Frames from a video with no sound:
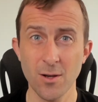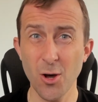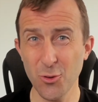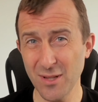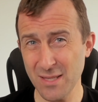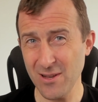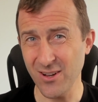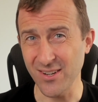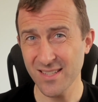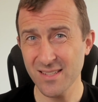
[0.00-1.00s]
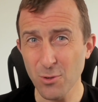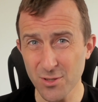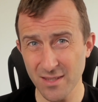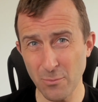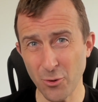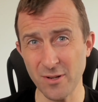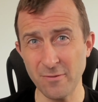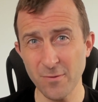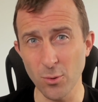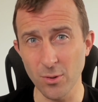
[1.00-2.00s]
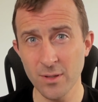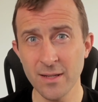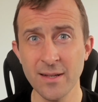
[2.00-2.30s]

although let's be honest, most of them are already full.